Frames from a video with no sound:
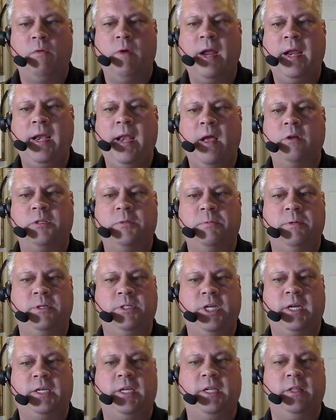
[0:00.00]
Now right now it's
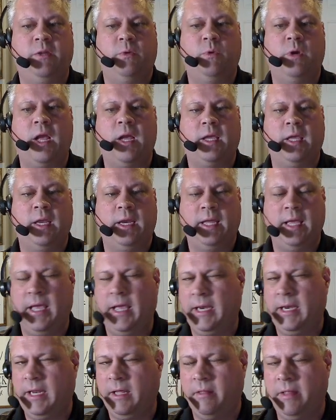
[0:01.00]
projecting that we're not going to
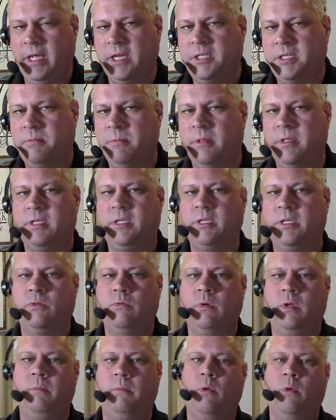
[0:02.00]
get any leads, but this
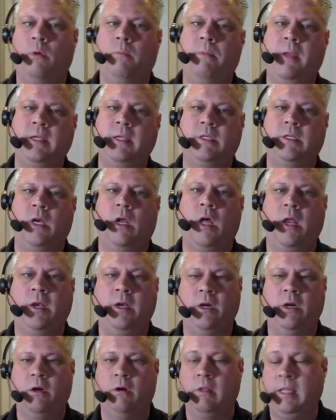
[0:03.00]
is really more based
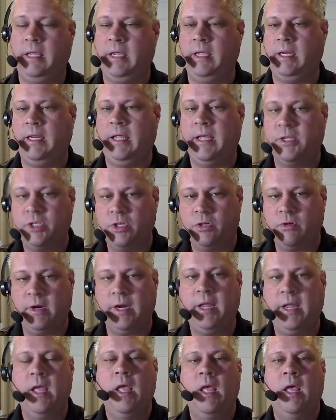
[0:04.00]
on your lead
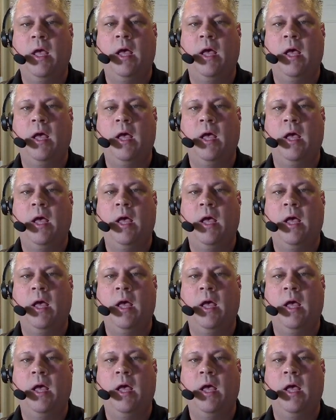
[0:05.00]
history.